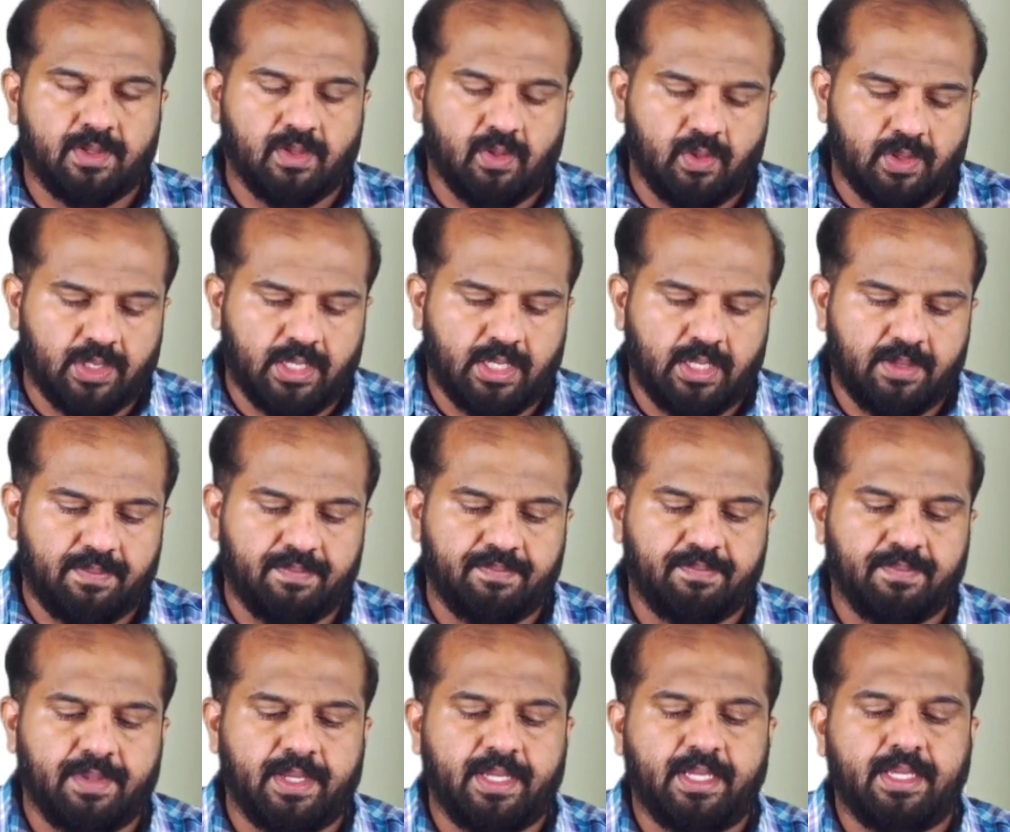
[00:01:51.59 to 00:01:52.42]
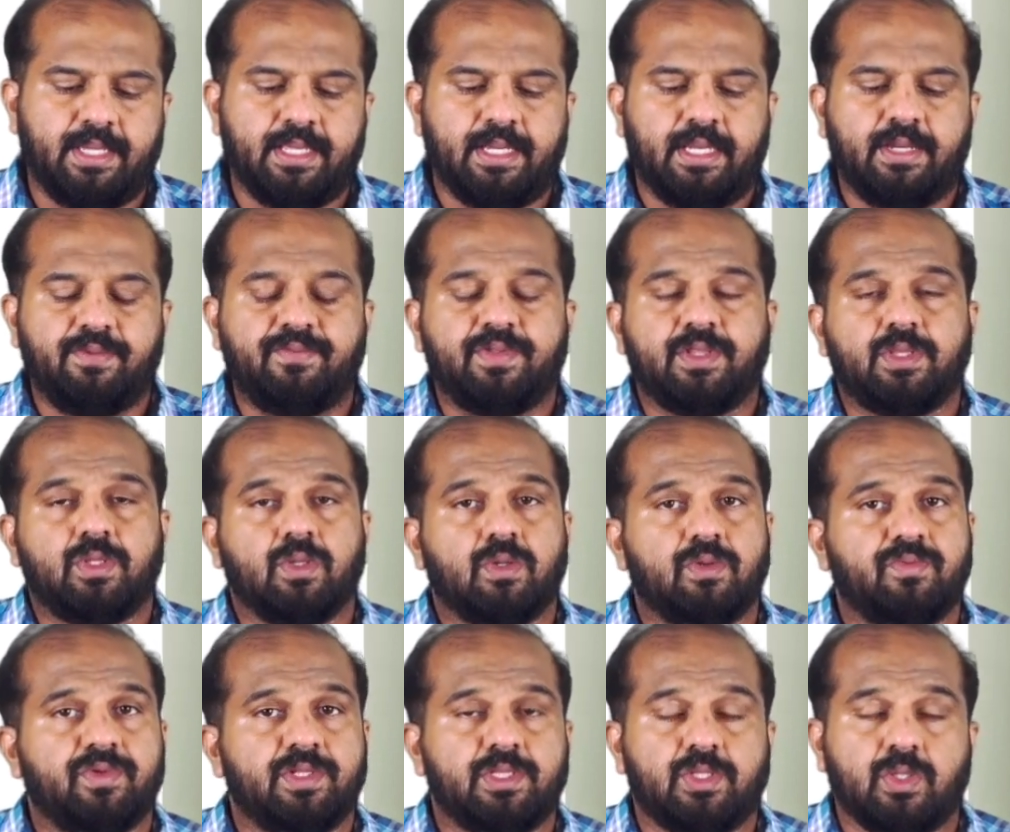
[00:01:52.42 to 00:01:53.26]
Okay, migraine with
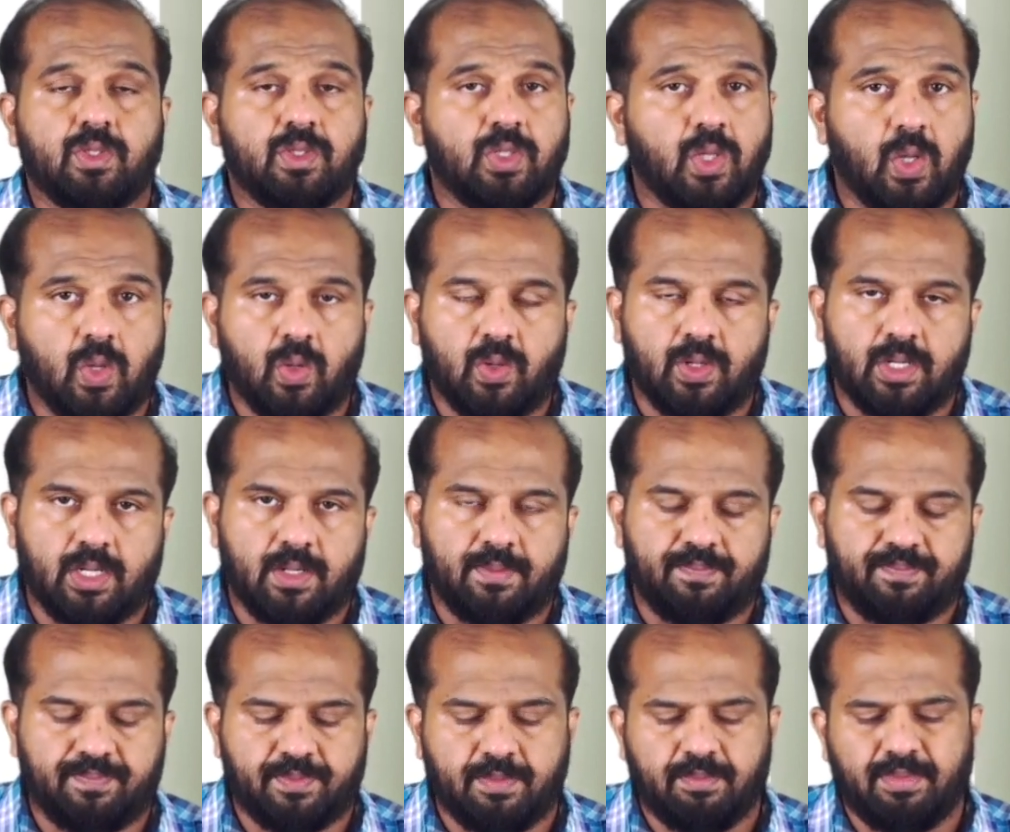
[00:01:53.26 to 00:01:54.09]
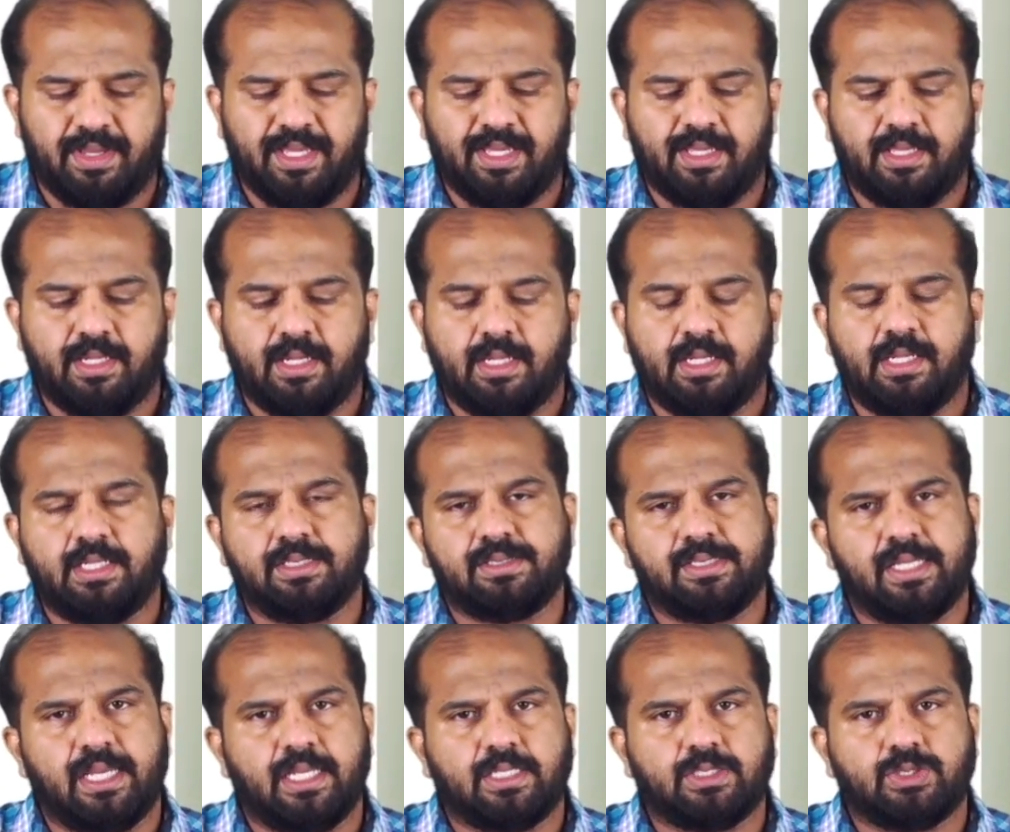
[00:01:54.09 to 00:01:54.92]
or without aura. Migraine
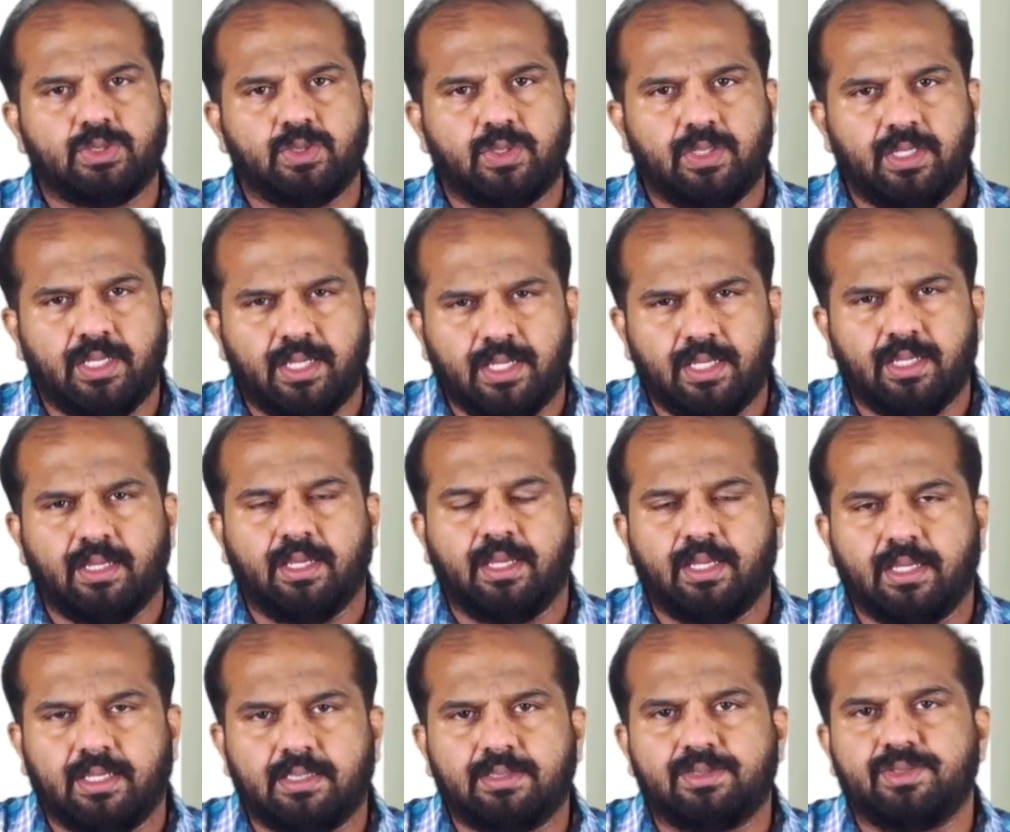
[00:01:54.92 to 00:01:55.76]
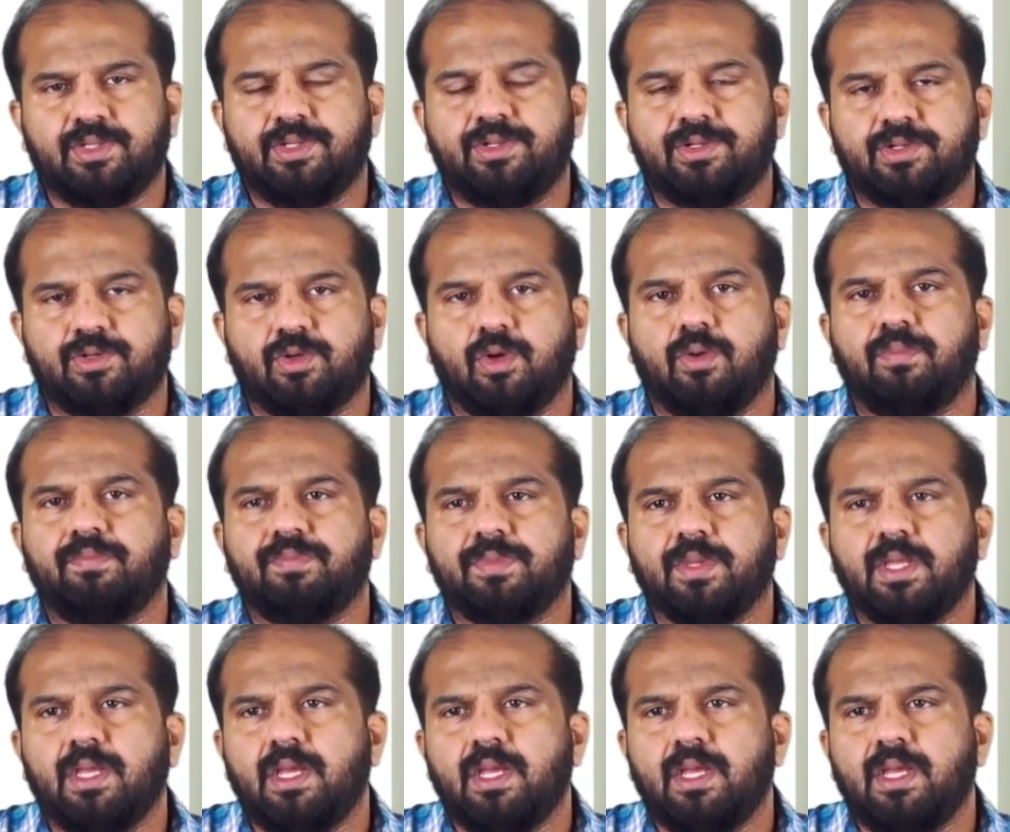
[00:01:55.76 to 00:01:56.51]
is actually a syndrome.